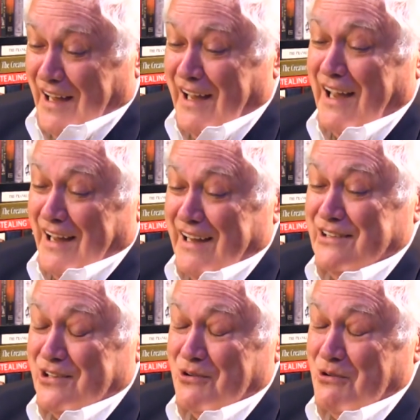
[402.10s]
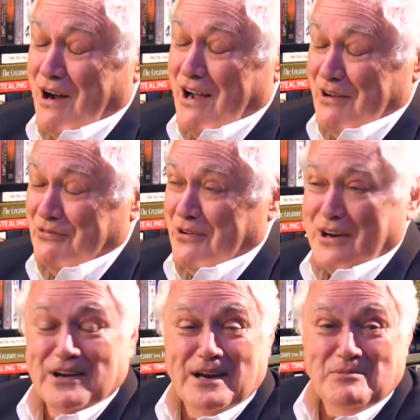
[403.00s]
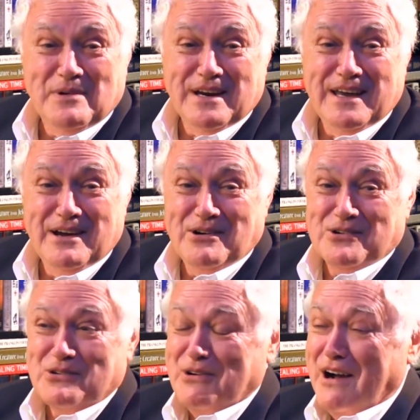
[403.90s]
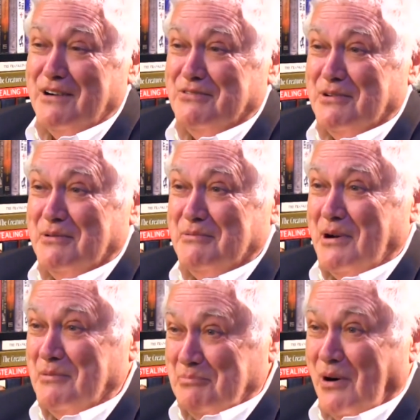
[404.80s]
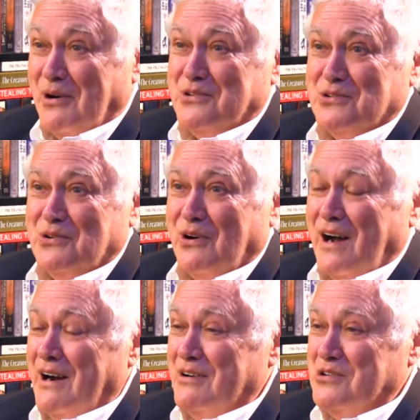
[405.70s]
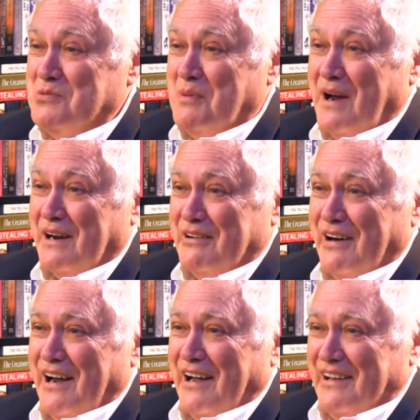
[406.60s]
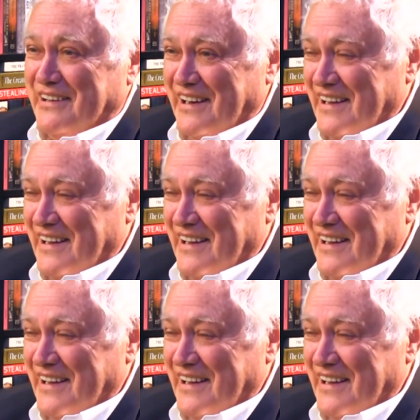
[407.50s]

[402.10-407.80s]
it's derived from, anybody here derived from a partial Irish background.